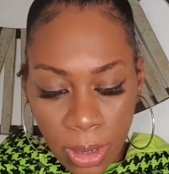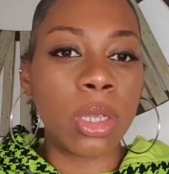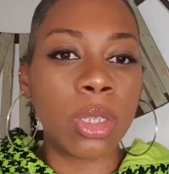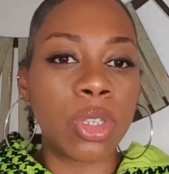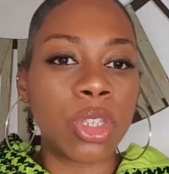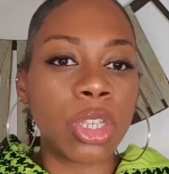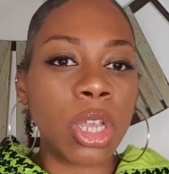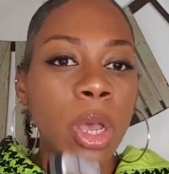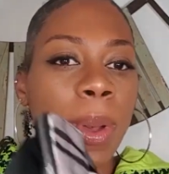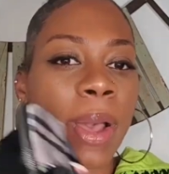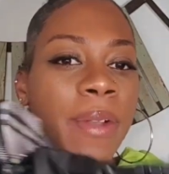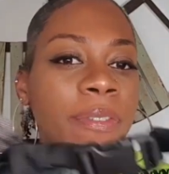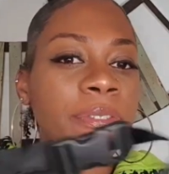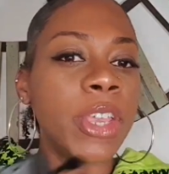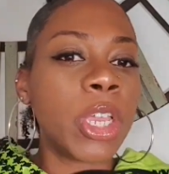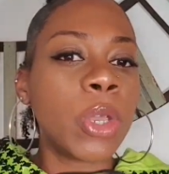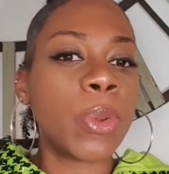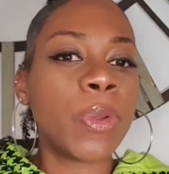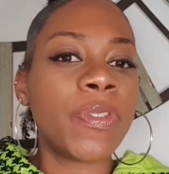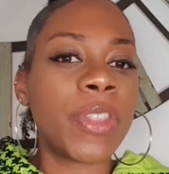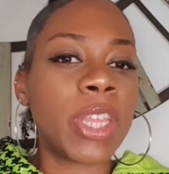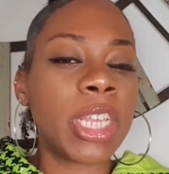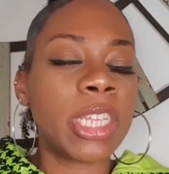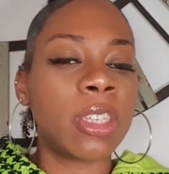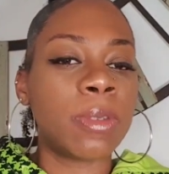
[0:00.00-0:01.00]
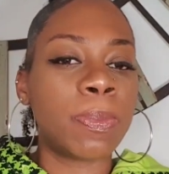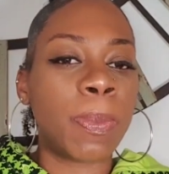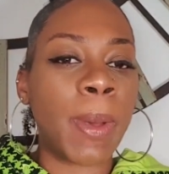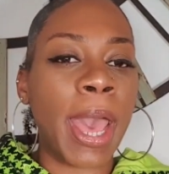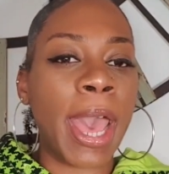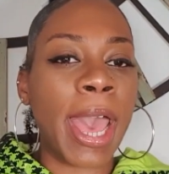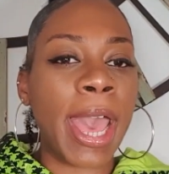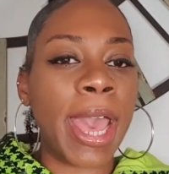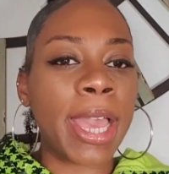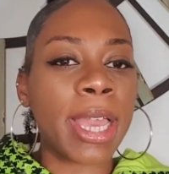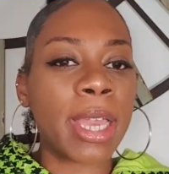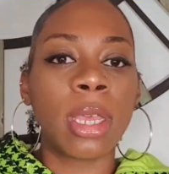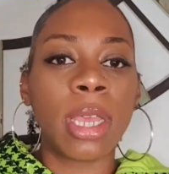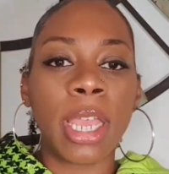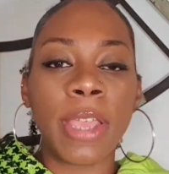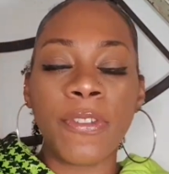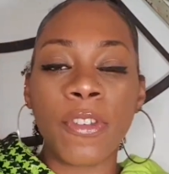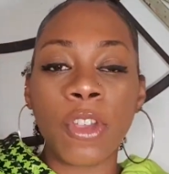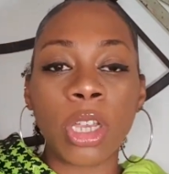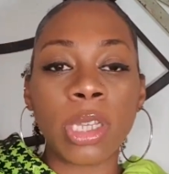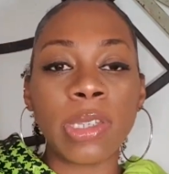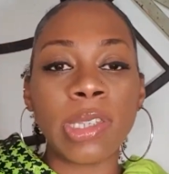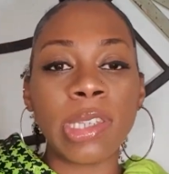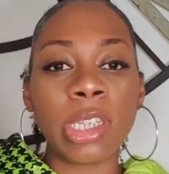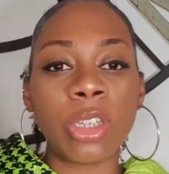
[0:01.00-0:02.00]
So I think with this bag, if
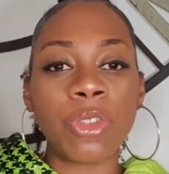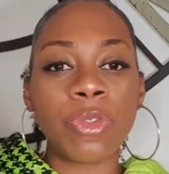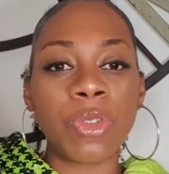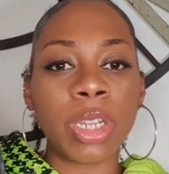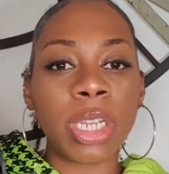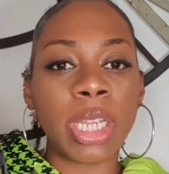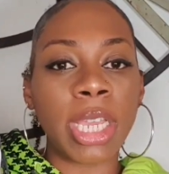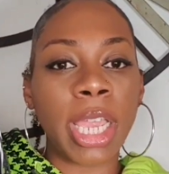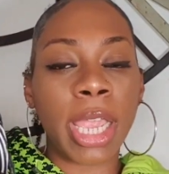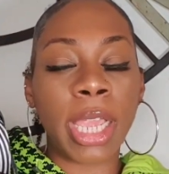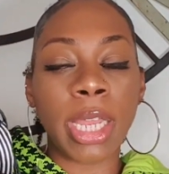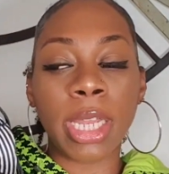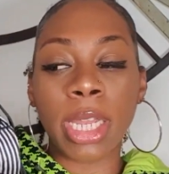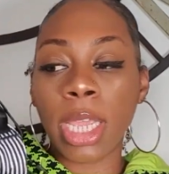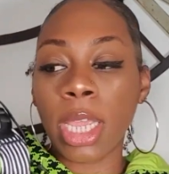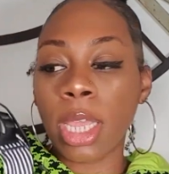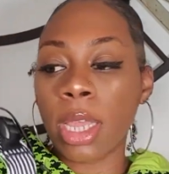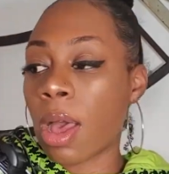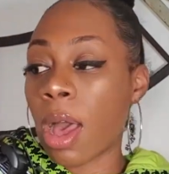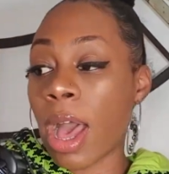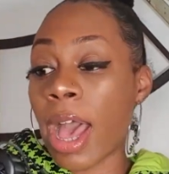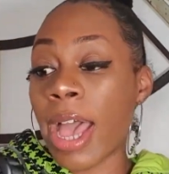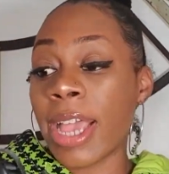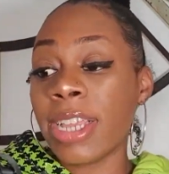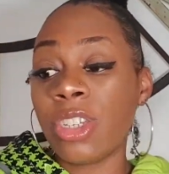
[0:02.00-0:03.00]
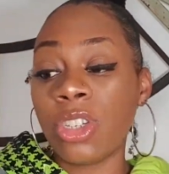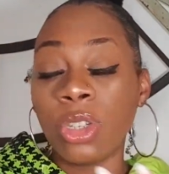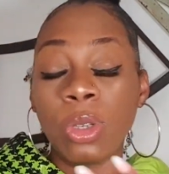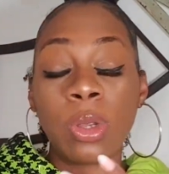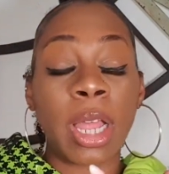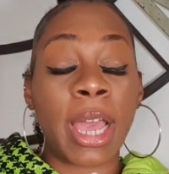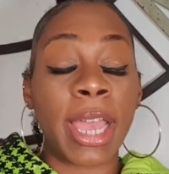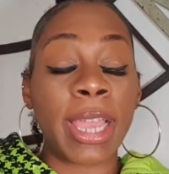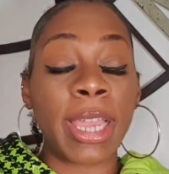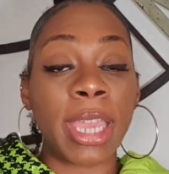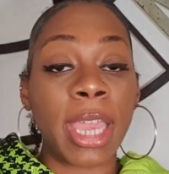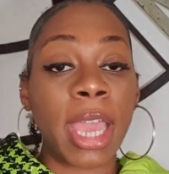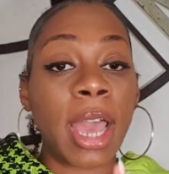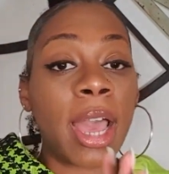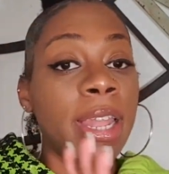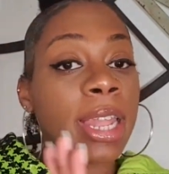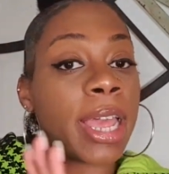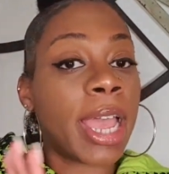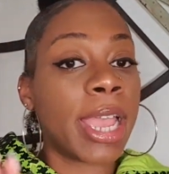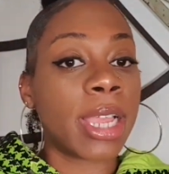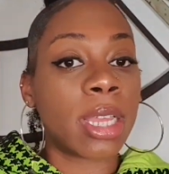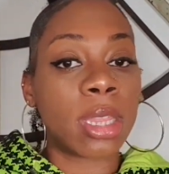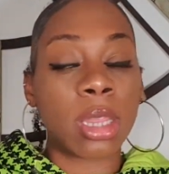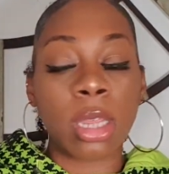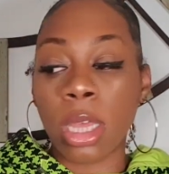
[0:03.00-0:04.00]
you're considering getting it, I do like it. I
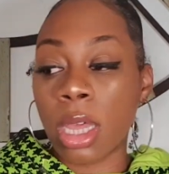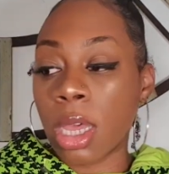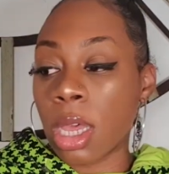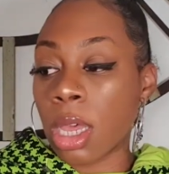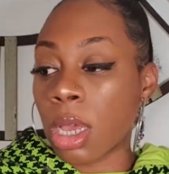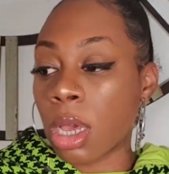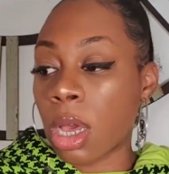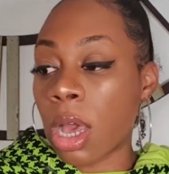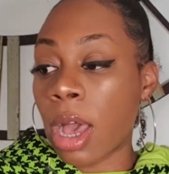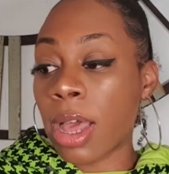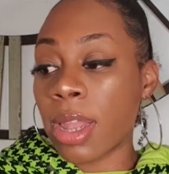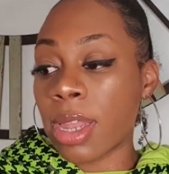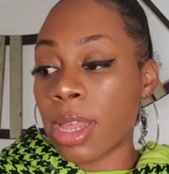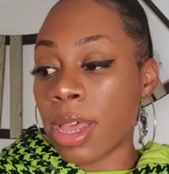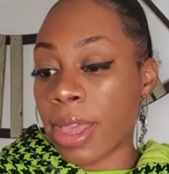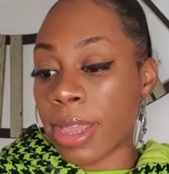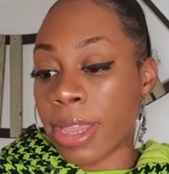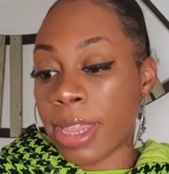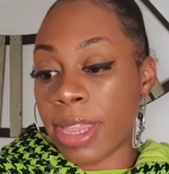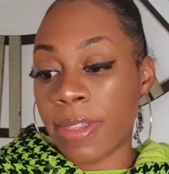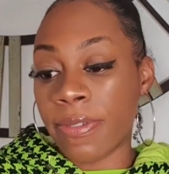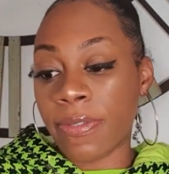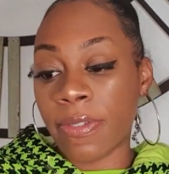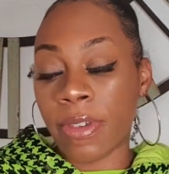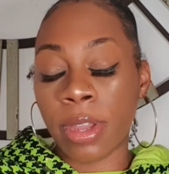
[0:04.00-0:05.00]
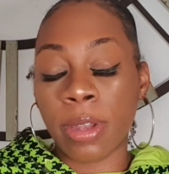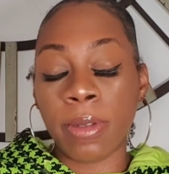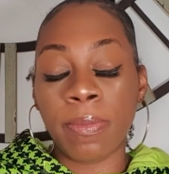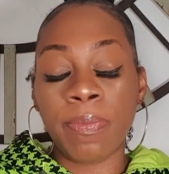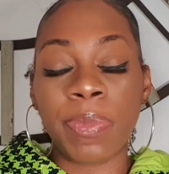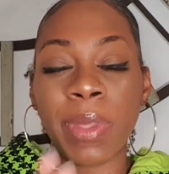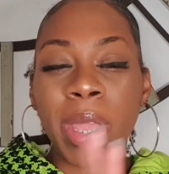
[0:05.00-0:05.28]
like the colour even.